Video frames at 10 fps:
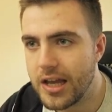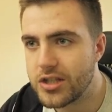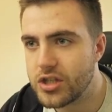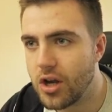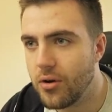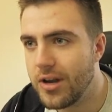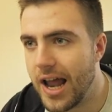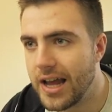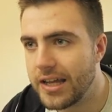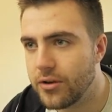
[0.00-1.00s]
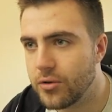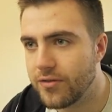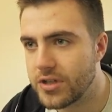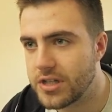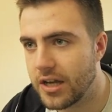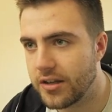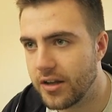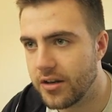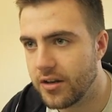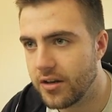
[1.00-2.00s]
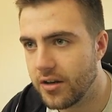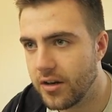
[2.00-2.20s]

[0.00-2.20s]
It's so laggy all of a sudden.